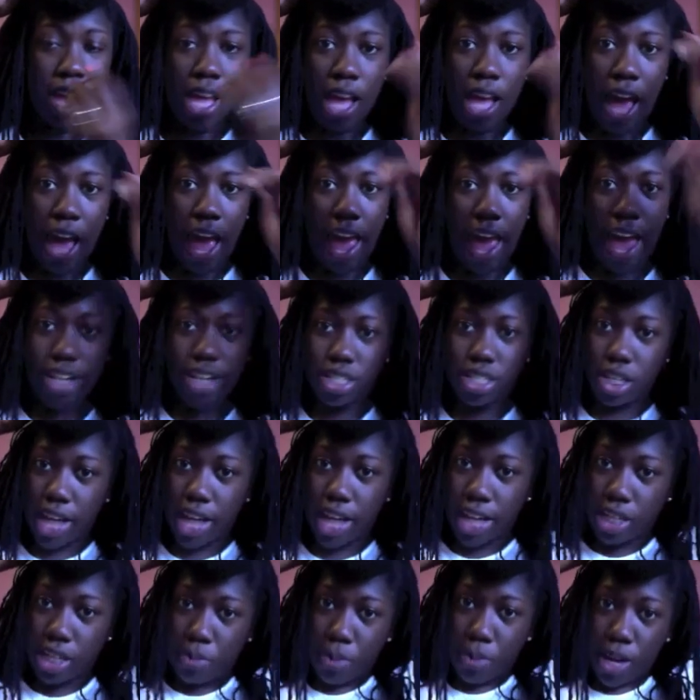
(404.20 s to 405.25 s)
I actually
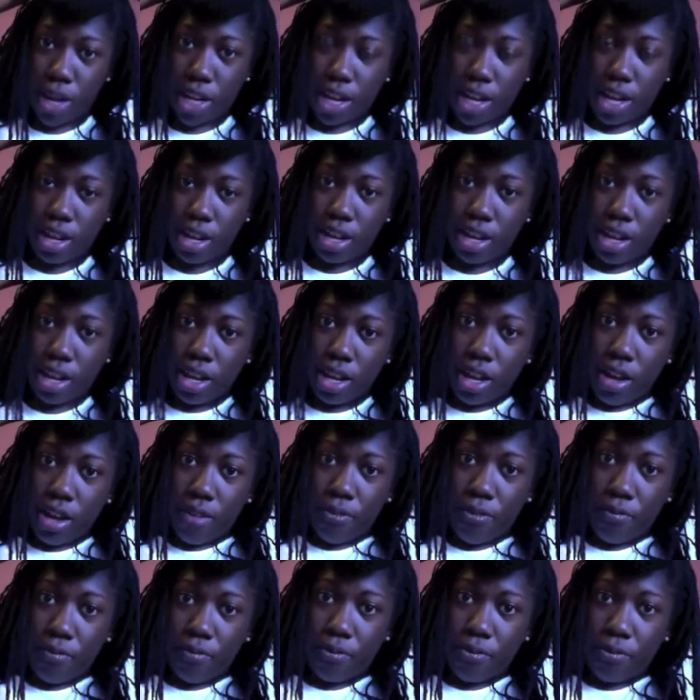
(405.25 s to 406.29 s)
like to pin it
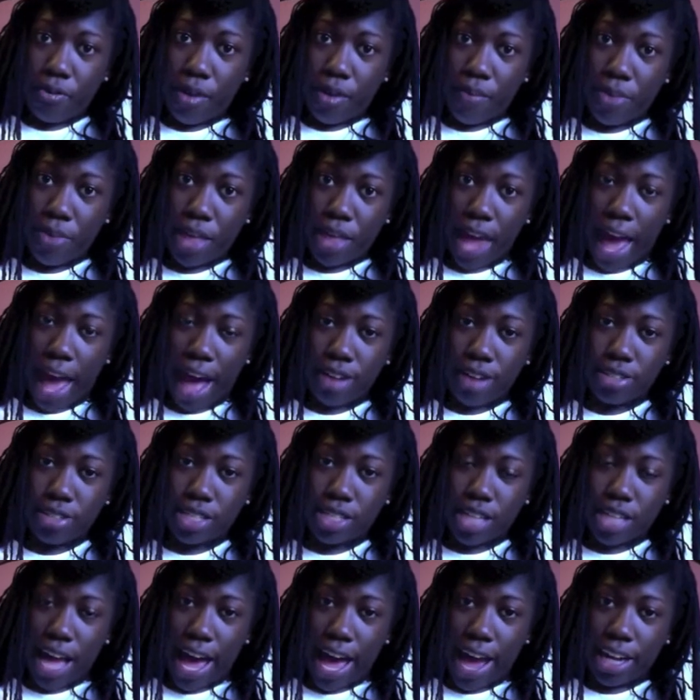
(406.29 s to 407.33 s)
from the
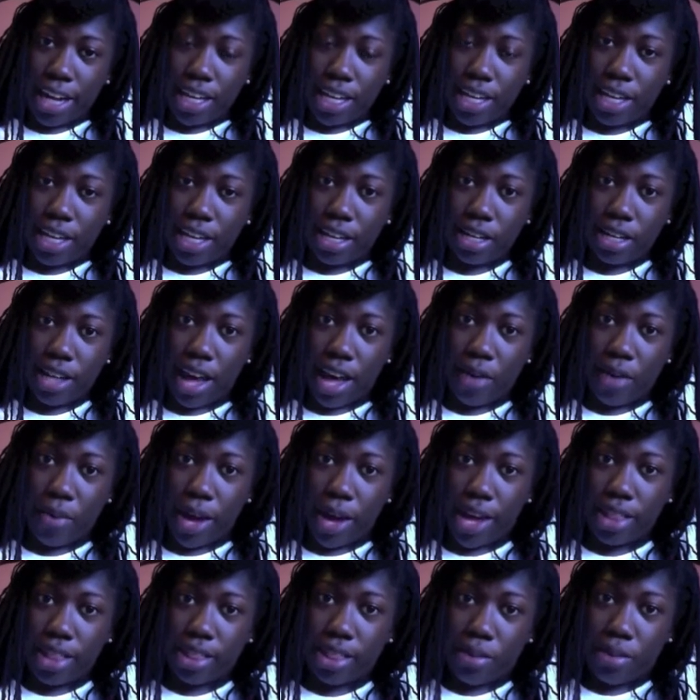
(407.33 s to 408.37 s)
outside in. That
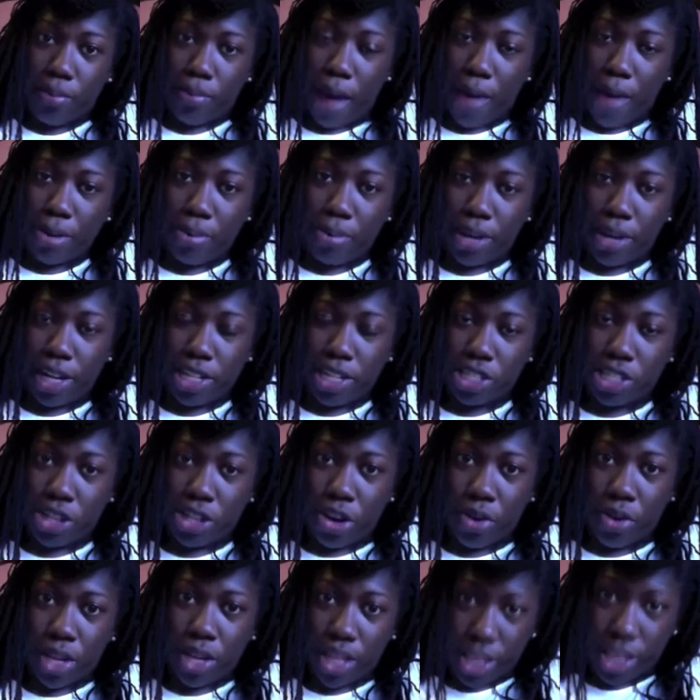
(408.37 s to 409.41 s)
way the bobby pin is
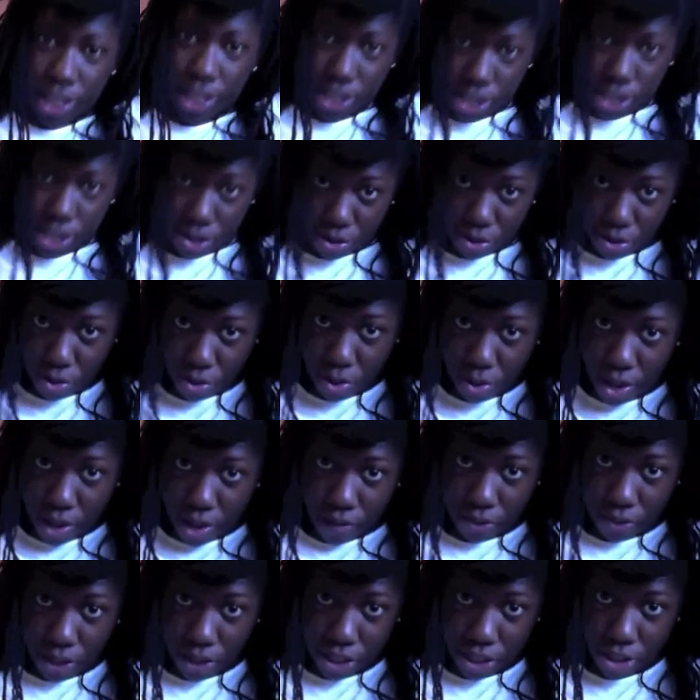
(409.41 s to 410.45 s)
going into
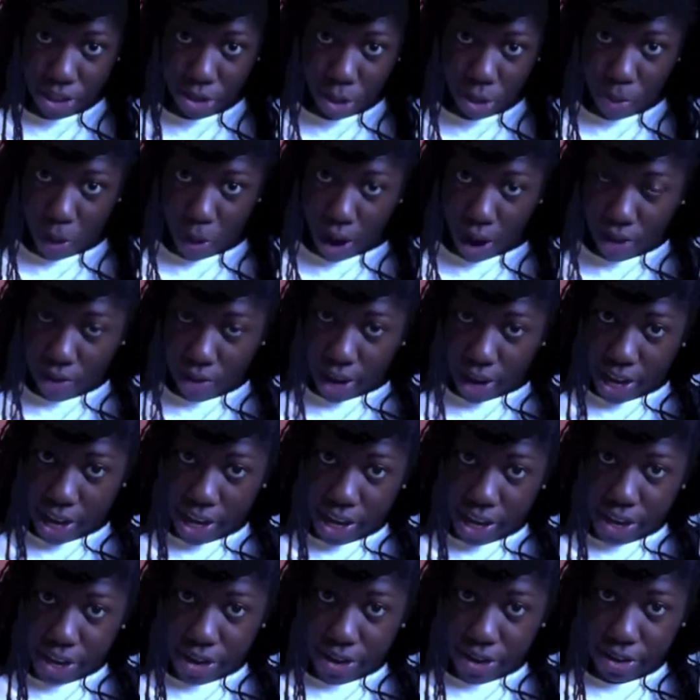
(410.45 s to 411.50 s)
this little part right
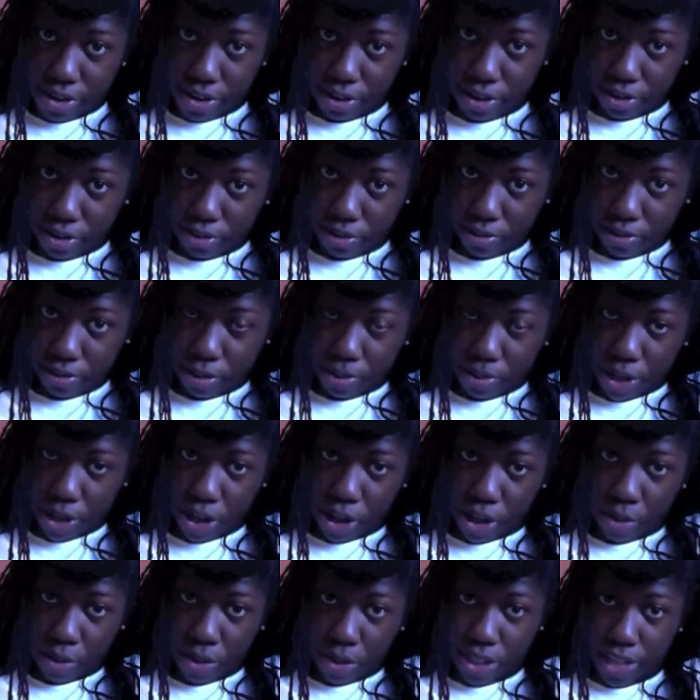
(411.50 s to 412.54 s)
here,
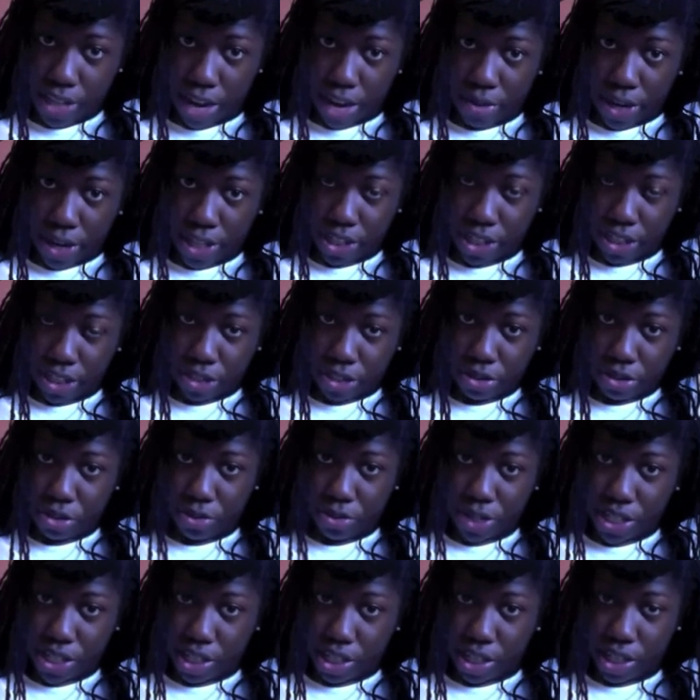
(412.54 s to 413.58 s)
depending on which direction you
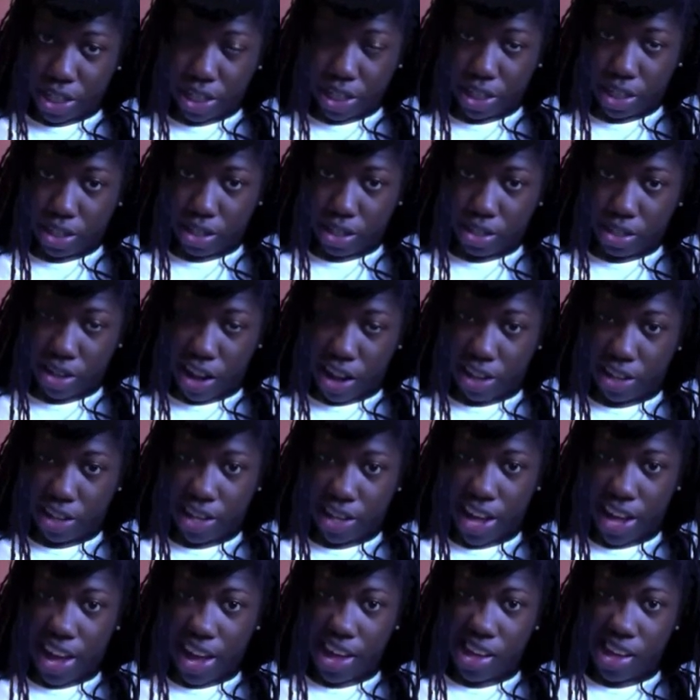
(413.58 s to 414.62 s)
twist it and all of
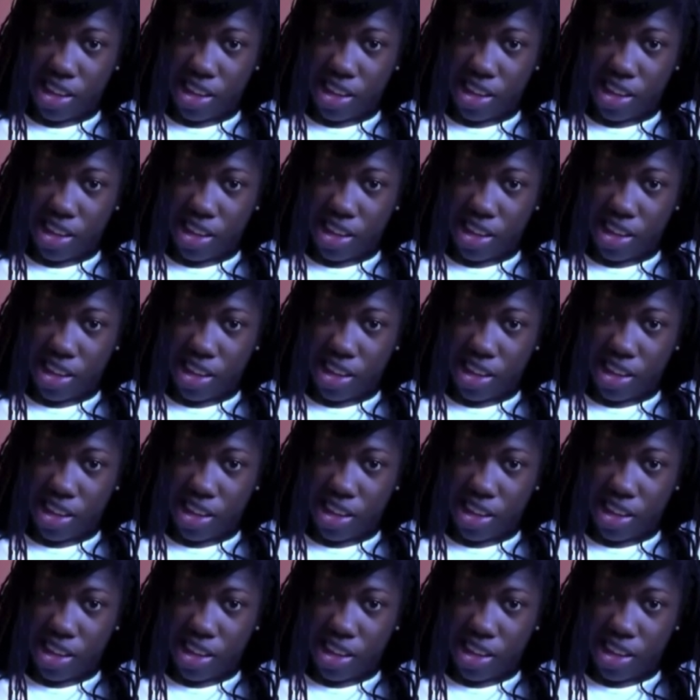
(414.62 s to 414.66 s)
that.